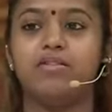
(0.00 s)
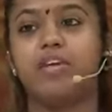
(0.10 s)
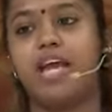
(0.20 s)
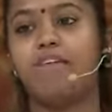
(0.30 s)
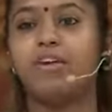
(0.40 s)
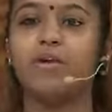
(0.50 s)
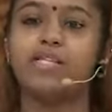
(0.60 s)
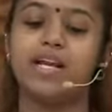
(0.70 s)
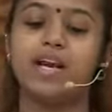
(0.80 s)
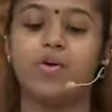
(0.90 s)
Today,
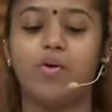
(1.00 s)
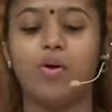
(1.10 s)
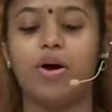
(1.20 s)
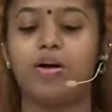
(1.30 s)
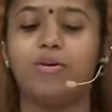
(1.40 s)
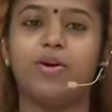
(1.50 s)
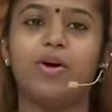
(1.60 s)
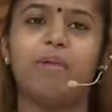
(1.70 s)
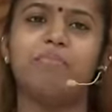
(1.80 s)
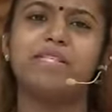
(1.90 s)
everyone's like, oh, you know,
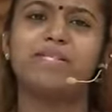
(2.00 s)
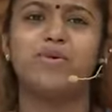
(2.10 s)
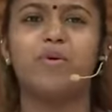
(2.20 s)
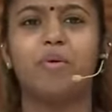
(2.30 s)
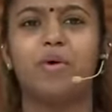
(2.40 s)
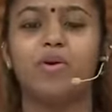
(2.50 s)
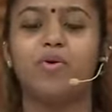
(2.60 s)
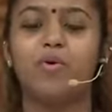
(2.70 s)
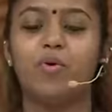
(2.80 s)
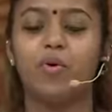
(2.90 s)
I miss home, I want to
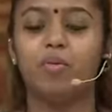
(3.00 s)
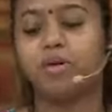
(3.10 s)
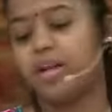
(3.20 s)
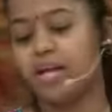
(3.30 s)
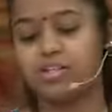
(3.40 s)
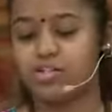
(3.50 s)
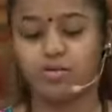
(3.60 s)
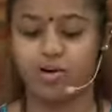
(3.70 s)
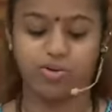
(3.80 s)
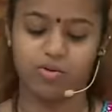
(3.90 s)
go home, but I just
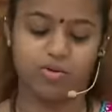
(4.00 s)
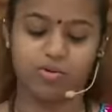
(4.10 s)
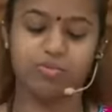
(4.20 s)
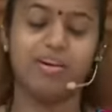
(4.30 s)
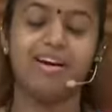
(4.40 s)
don't want to go home.